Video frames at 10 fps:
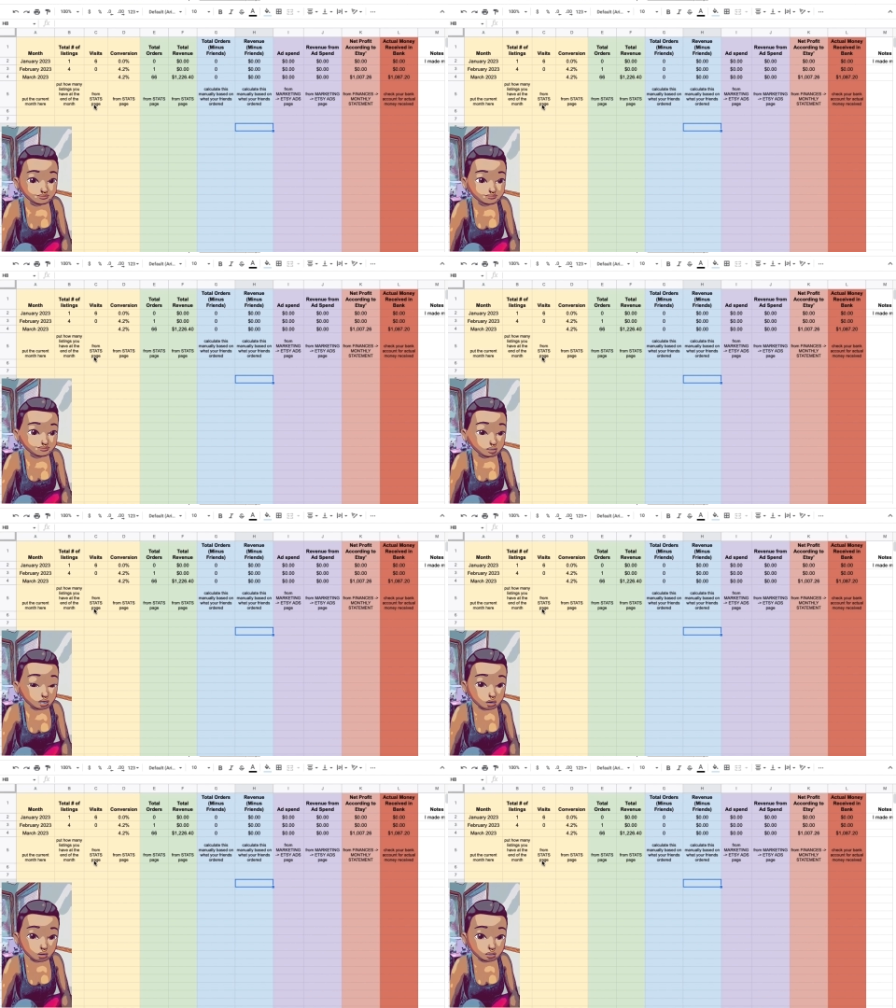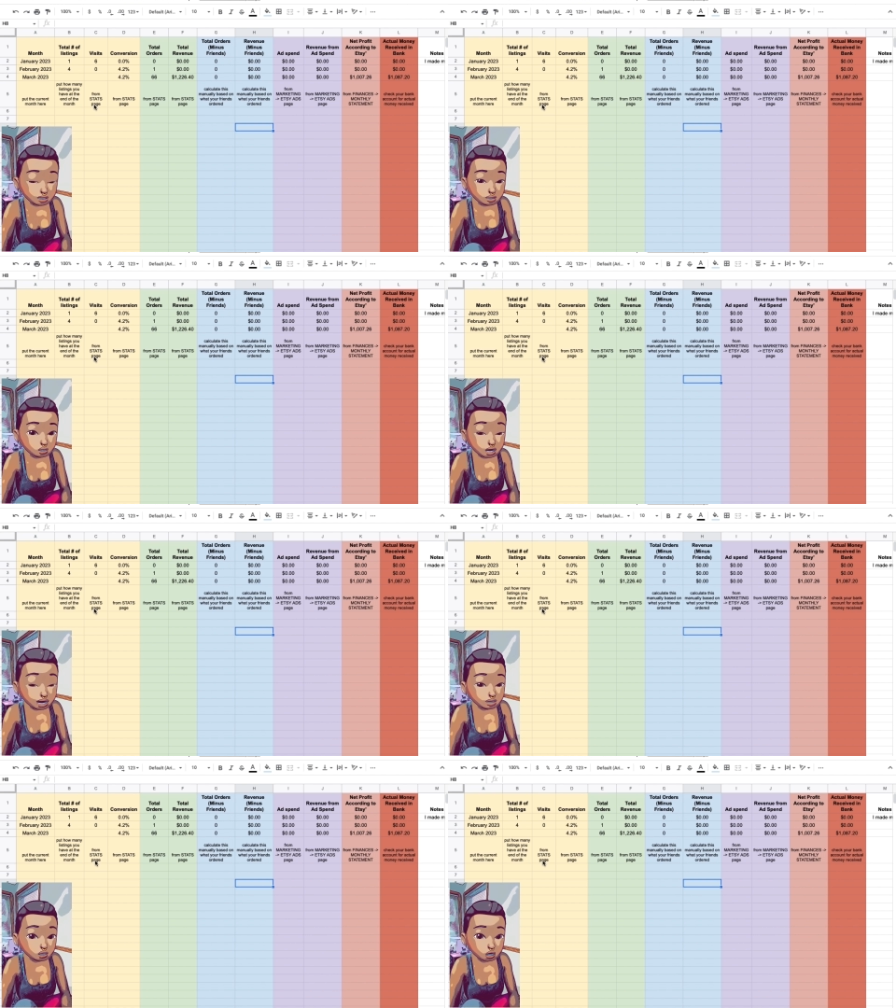videos. She
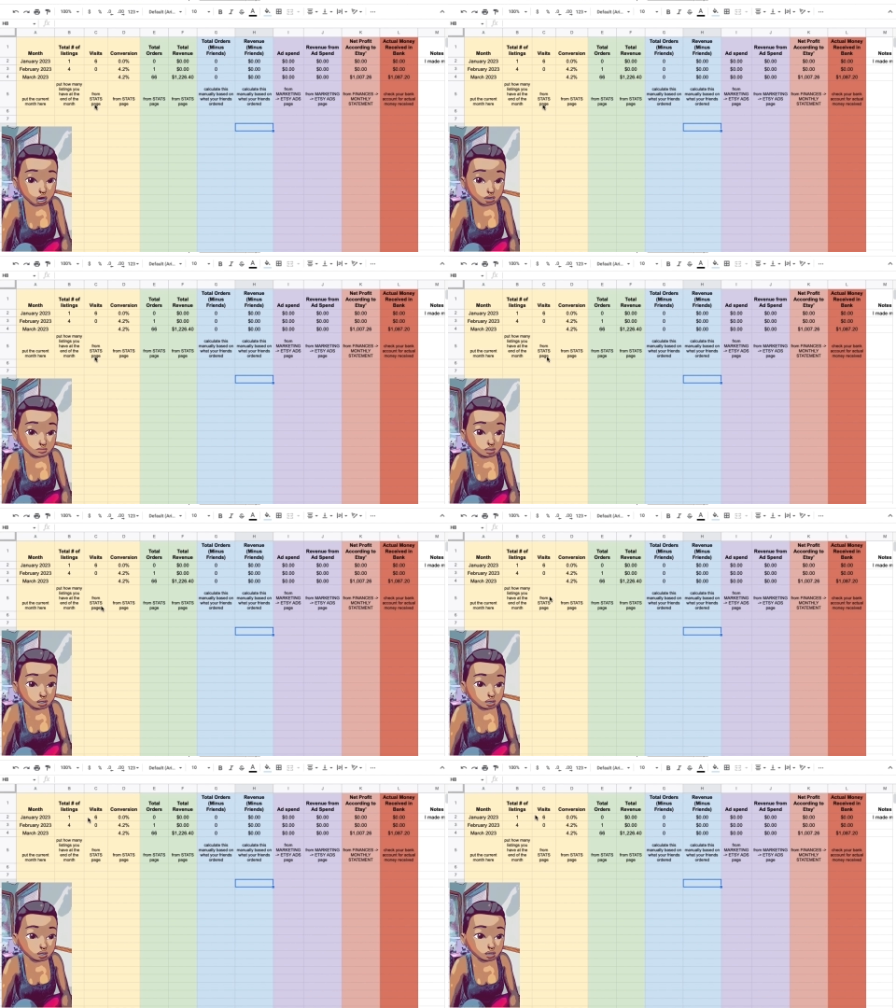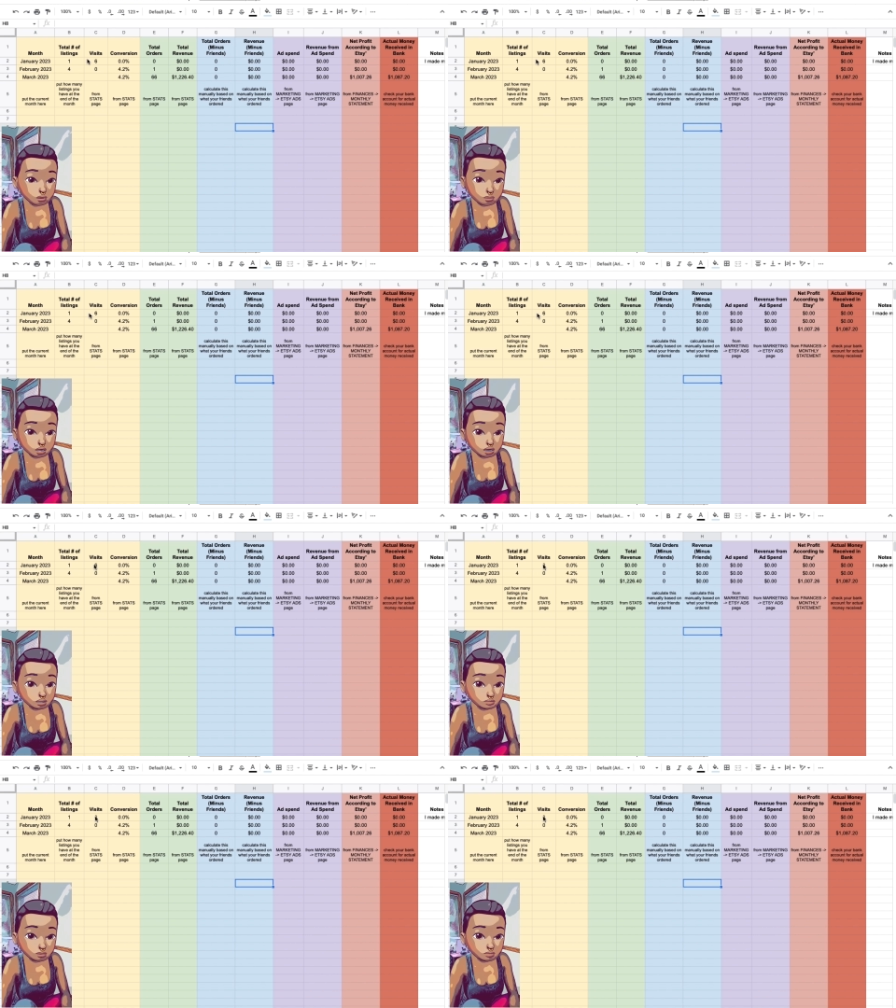has a shop. She doesn't share what it
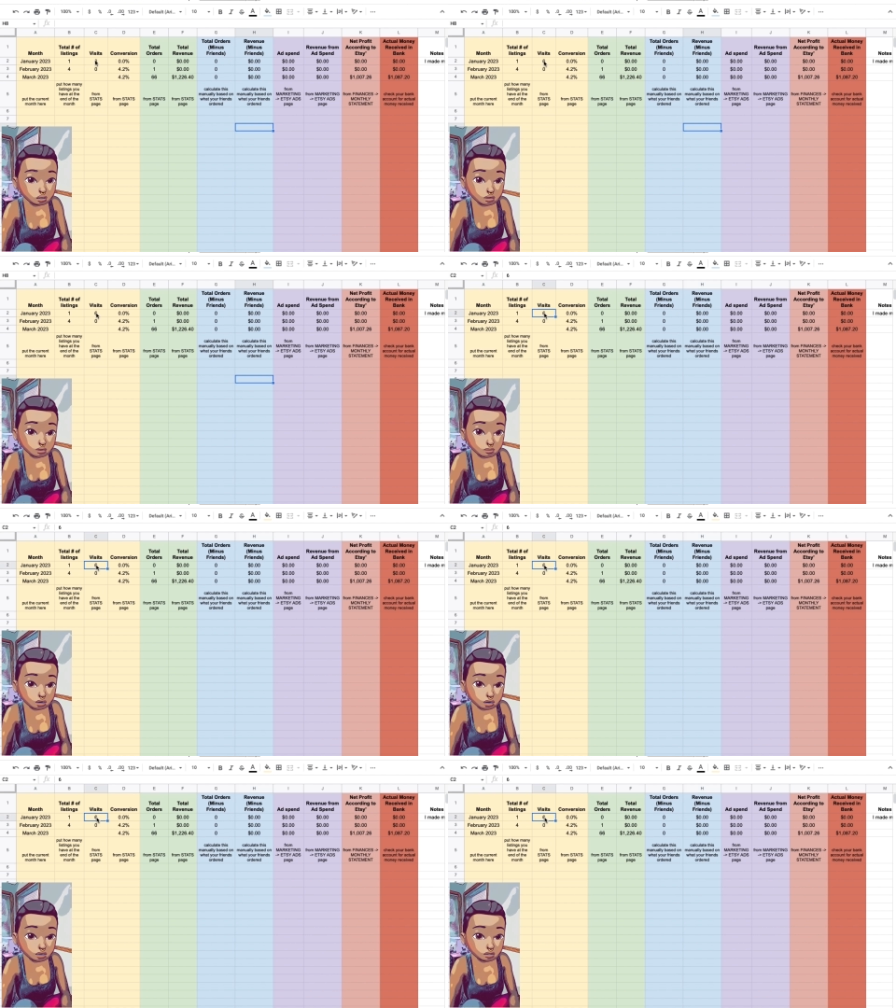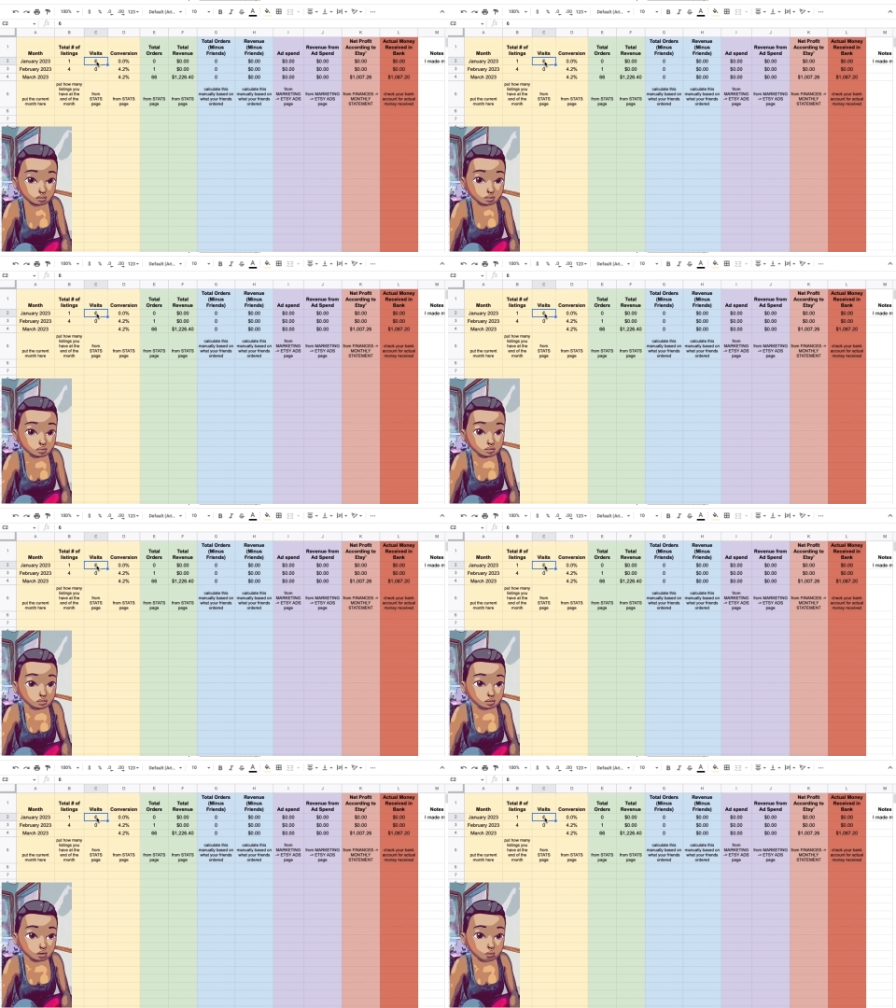is, but I'm sharing mine.
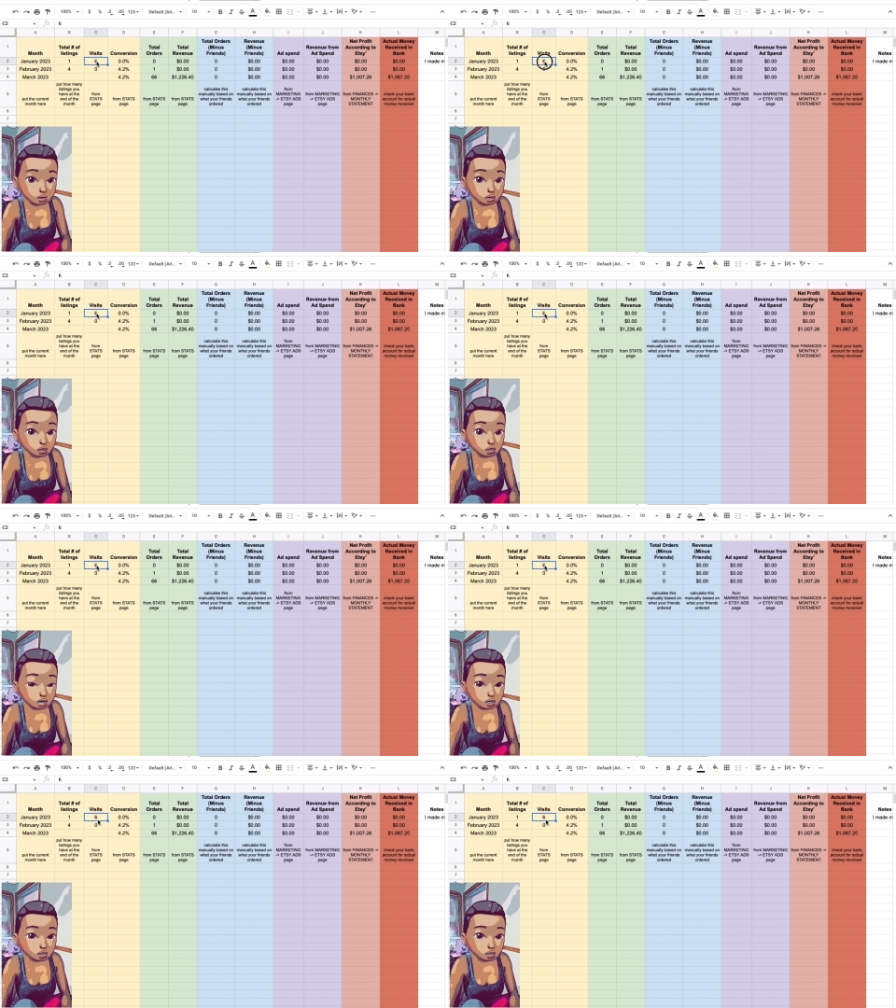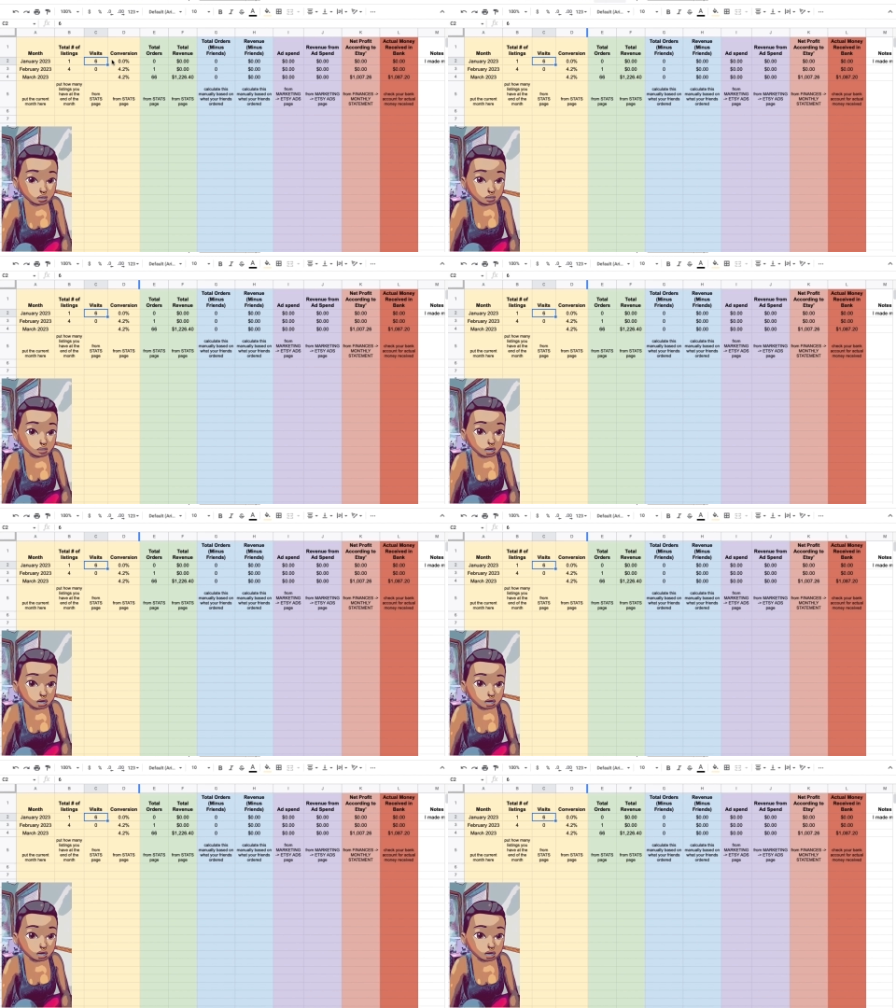So we're gonna change this.